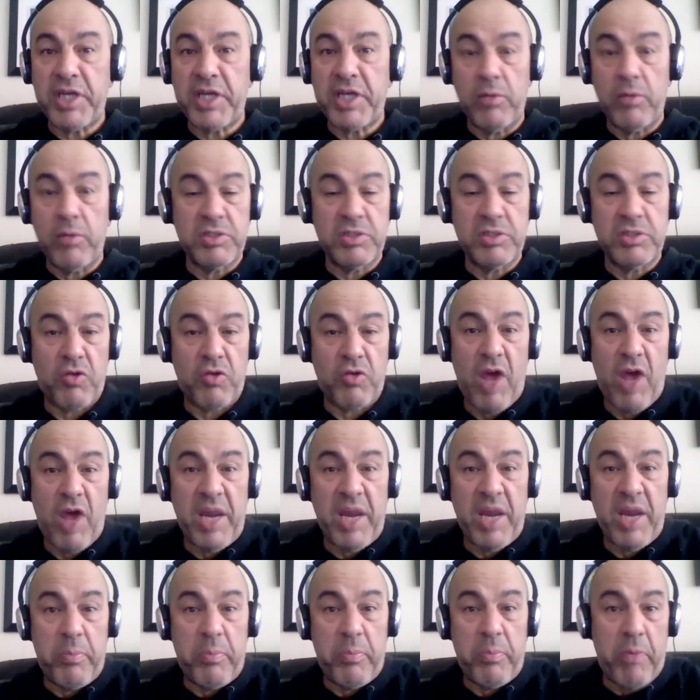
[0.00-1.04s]
was
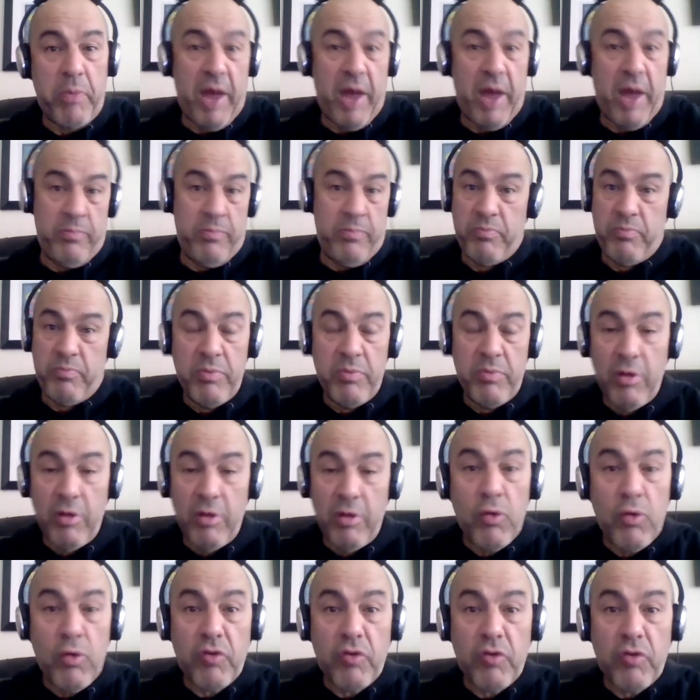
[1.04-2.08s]
great and
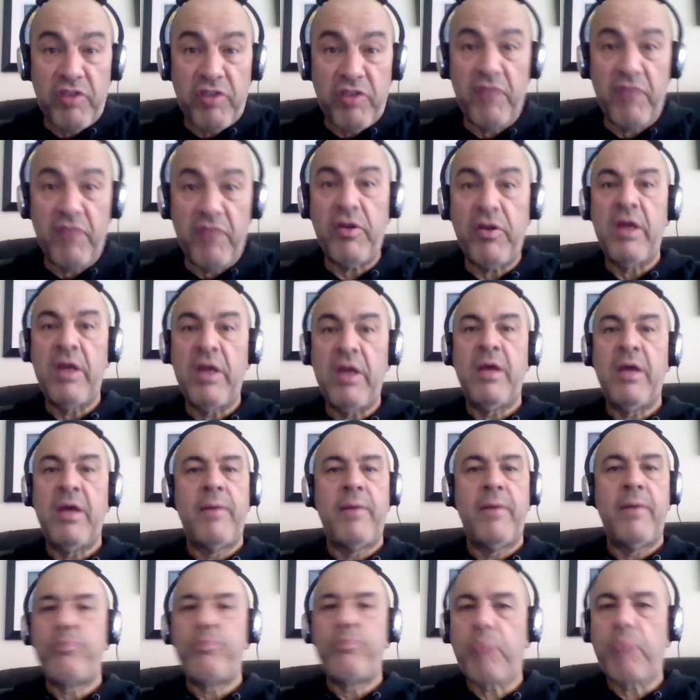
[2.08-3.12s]
lucrative,
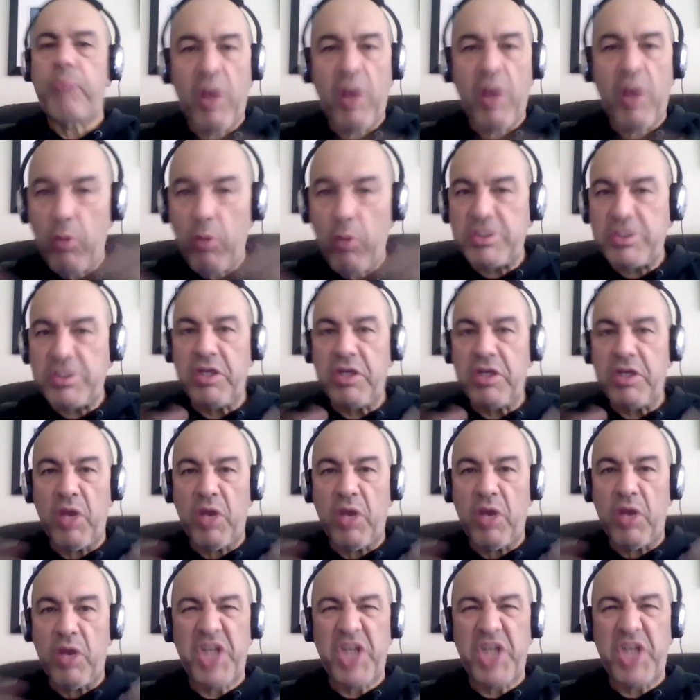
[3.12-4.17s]
but I wasn't going
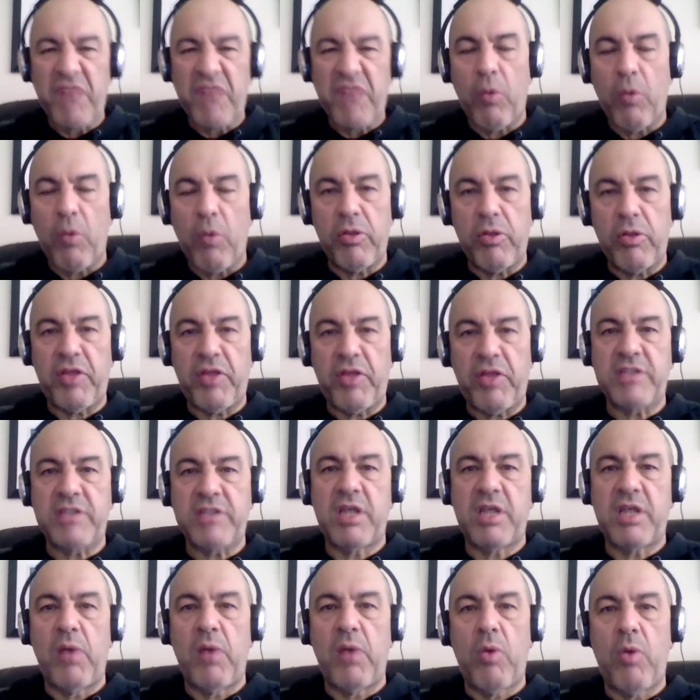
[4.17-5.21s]
to achieve all the things
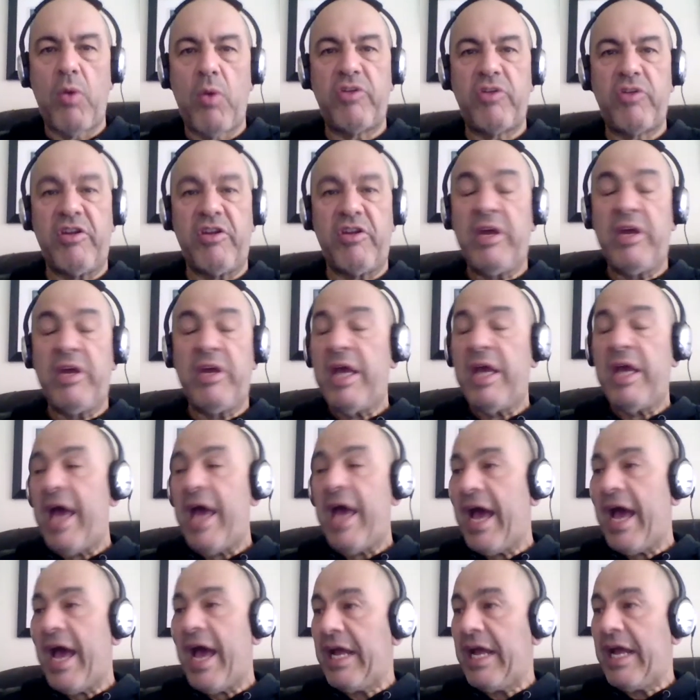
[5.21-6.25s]
that I wanted.
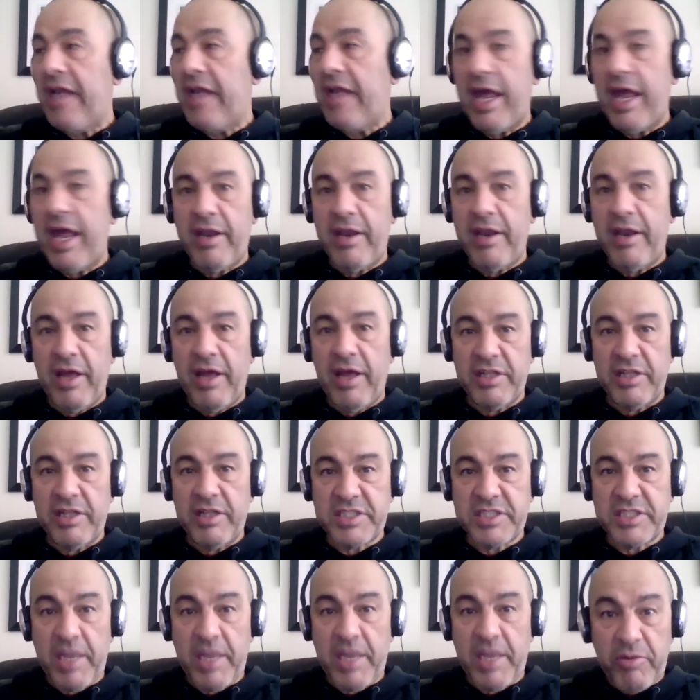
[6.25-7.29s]
And at the
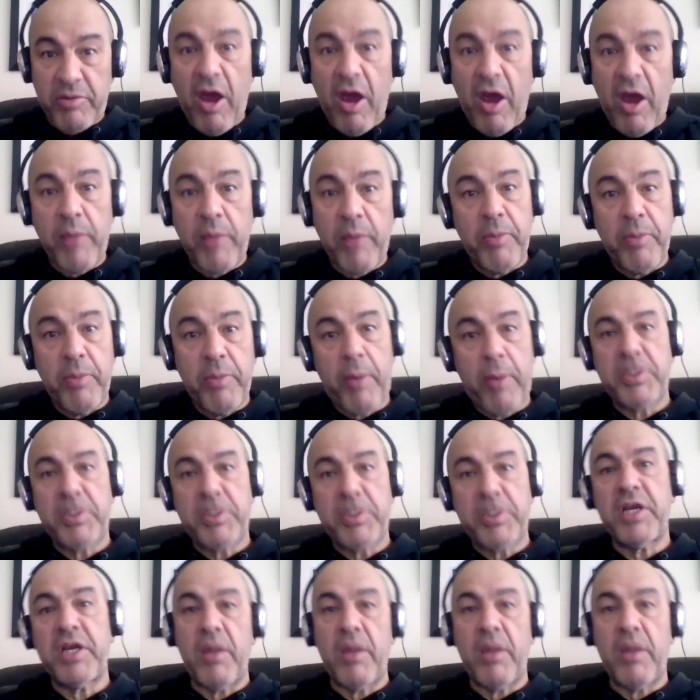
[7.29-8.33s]
same time, the
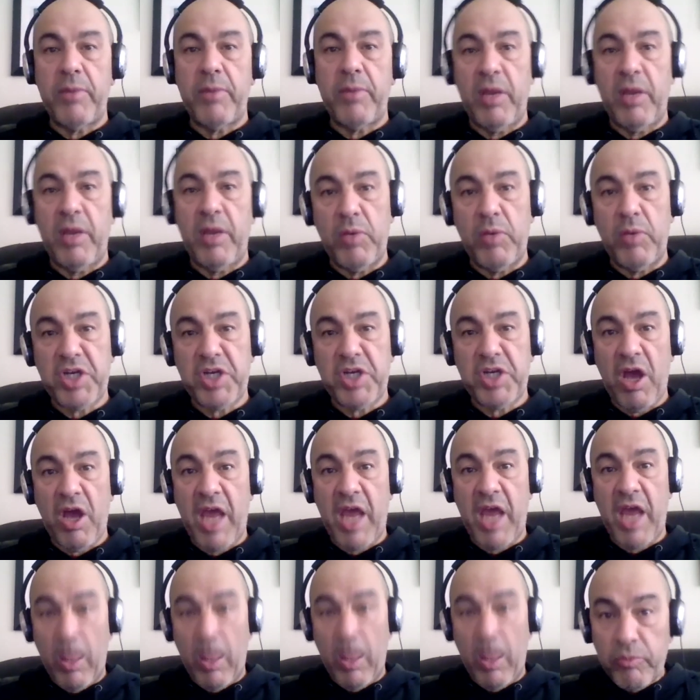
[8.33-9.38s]
publishing company which I
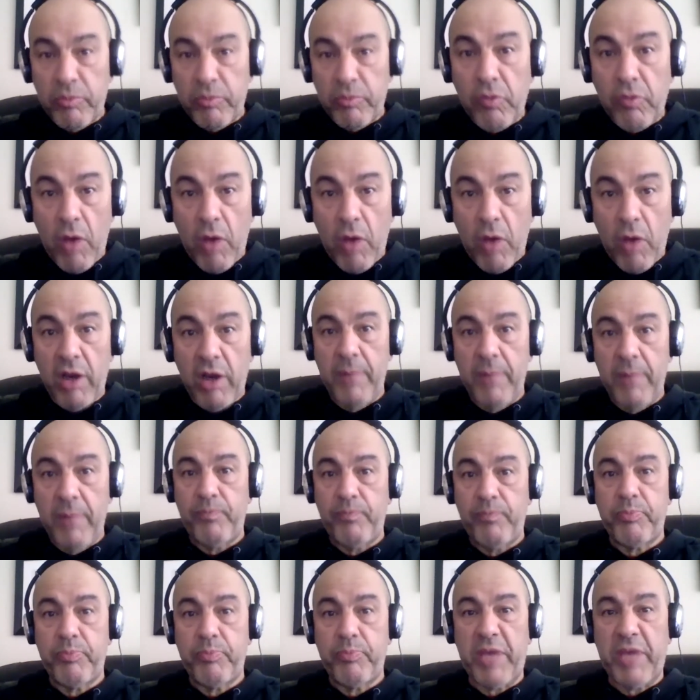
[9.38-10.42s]
helped to run
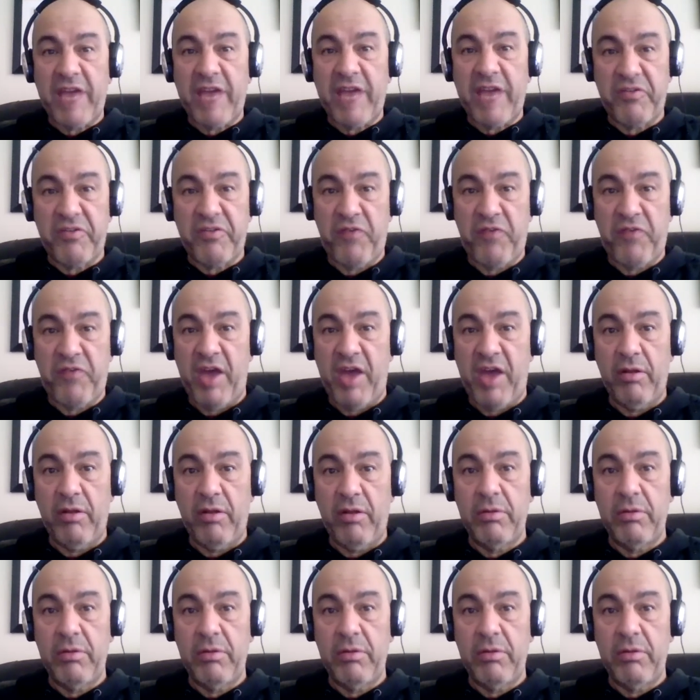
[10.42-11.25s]
began to fail.